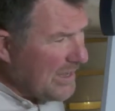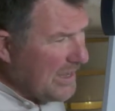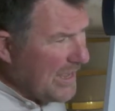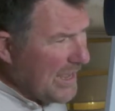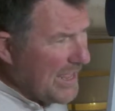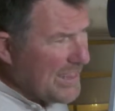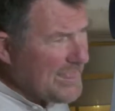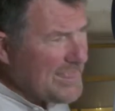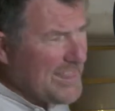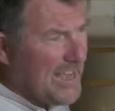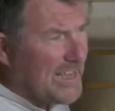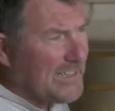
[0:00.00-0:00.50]

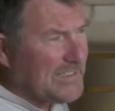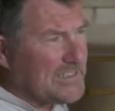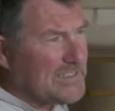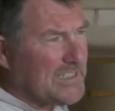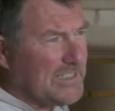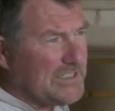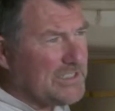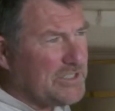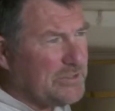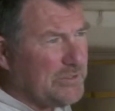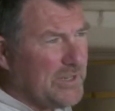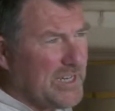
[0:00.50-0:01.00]
in that
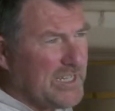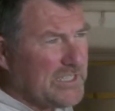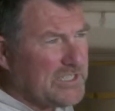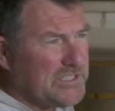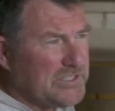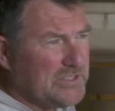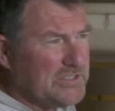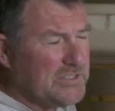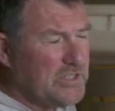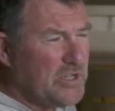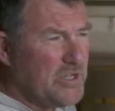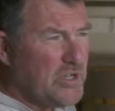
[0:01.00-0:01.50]

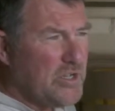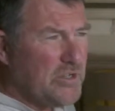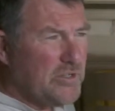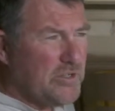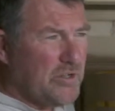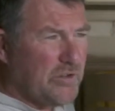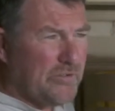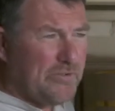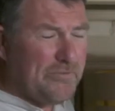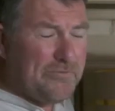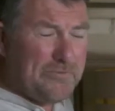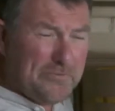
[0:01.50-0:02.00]
situation,
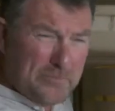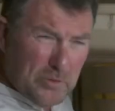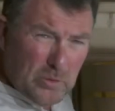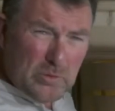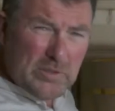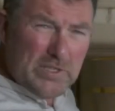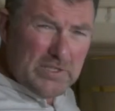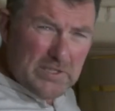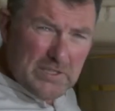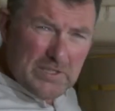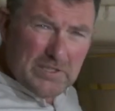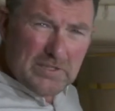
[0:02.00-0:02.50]
you're
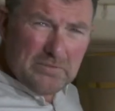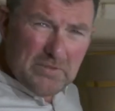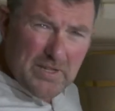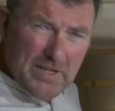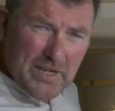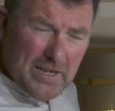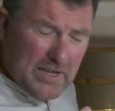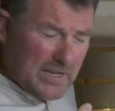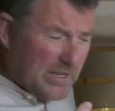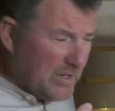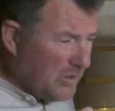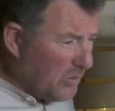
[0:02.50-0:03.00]
fooling
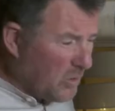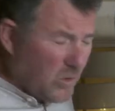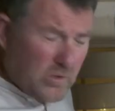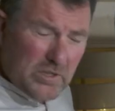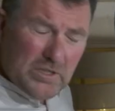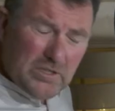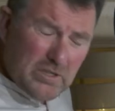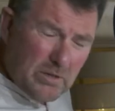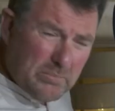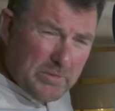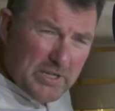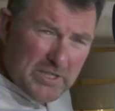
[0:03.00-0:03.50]
the
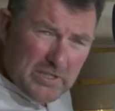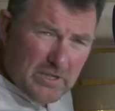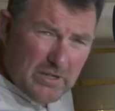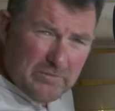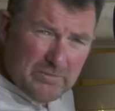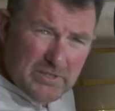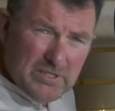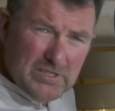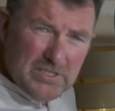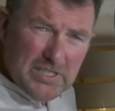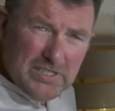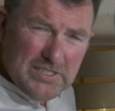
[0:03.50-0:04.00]
autonomic
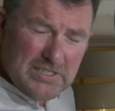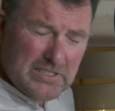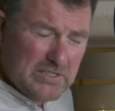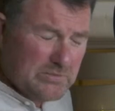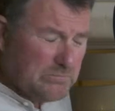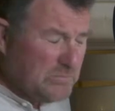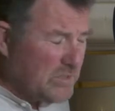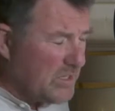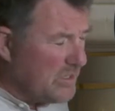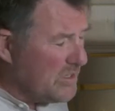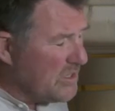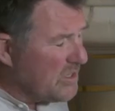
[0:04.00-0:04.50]
nervous
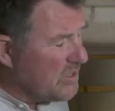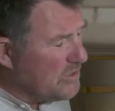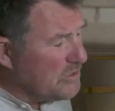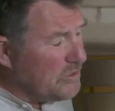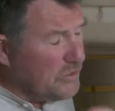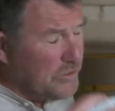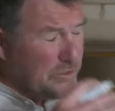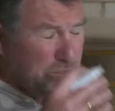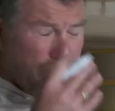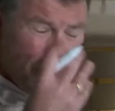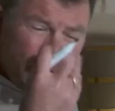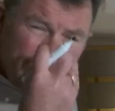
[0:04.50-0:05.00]
system,
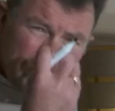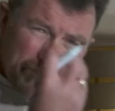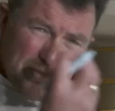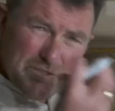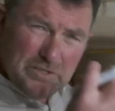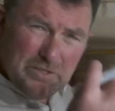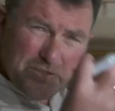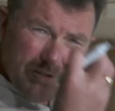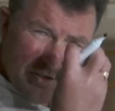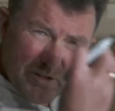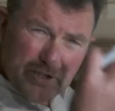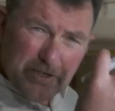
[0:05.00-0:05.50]
you're
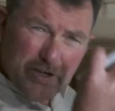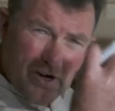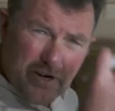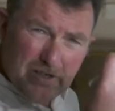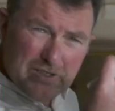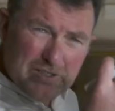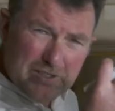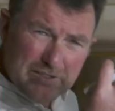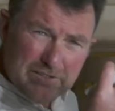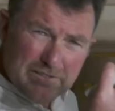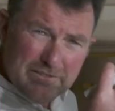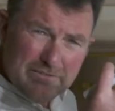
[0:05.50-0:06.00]
using your
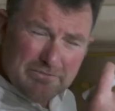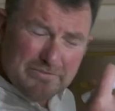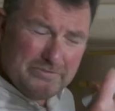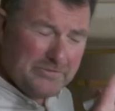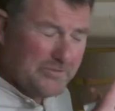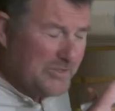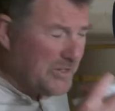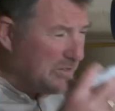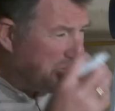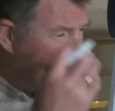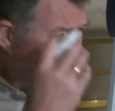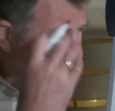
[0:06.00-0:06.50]
cognitive,
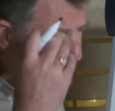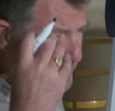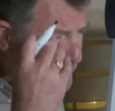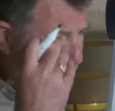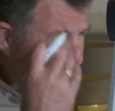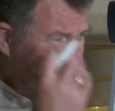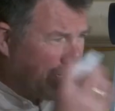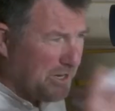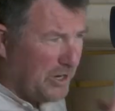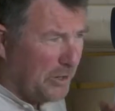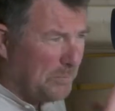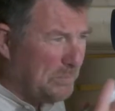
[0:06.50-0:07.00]
you're using
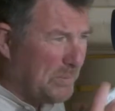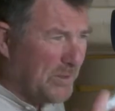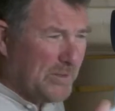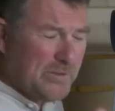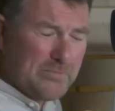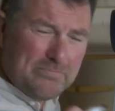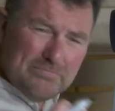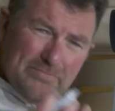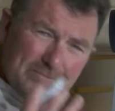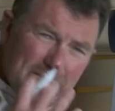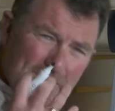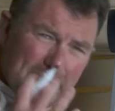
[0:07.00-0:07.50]

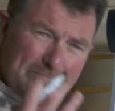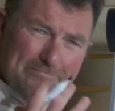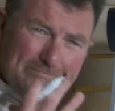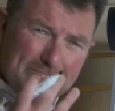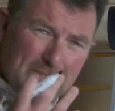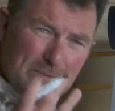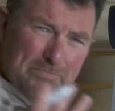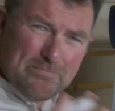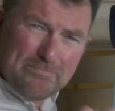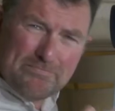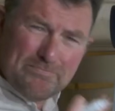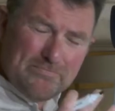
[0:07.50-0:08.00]

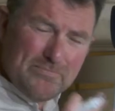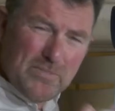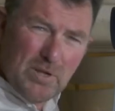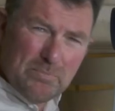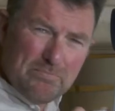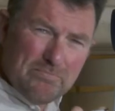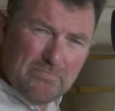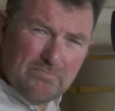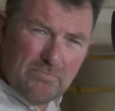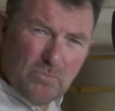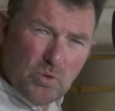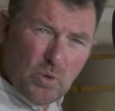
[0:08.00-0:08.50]
the
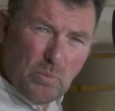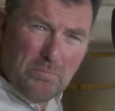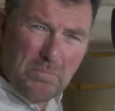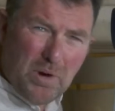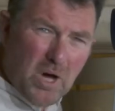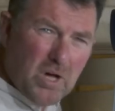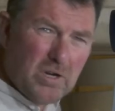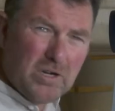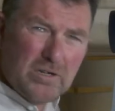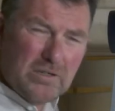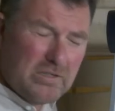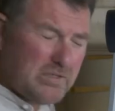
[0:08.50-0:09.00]
more
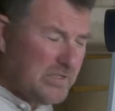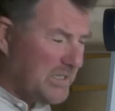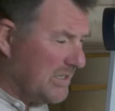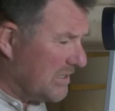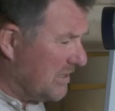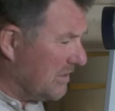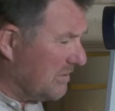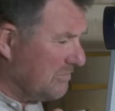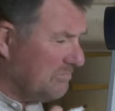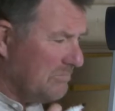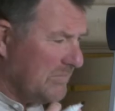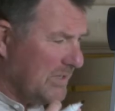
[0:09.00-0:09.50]
modern,
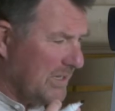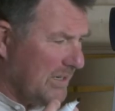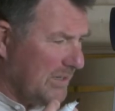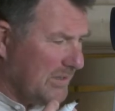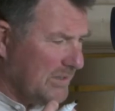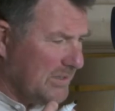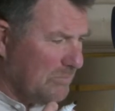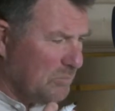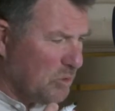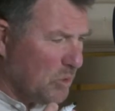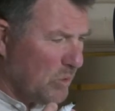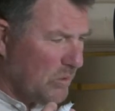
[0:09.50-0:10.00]

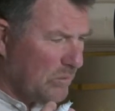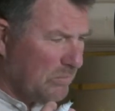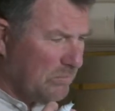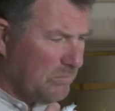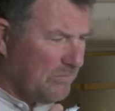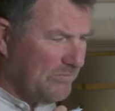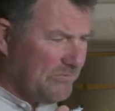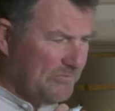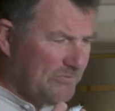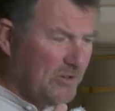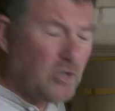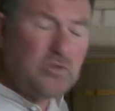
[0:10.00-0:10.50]
the more
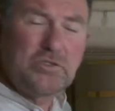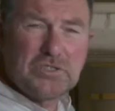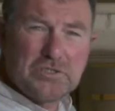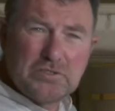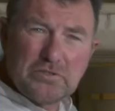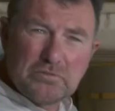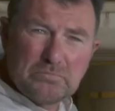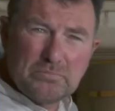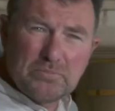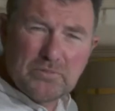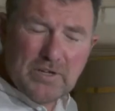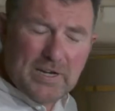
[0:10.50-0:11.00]

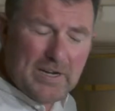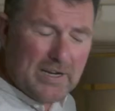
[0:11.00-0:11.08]
functional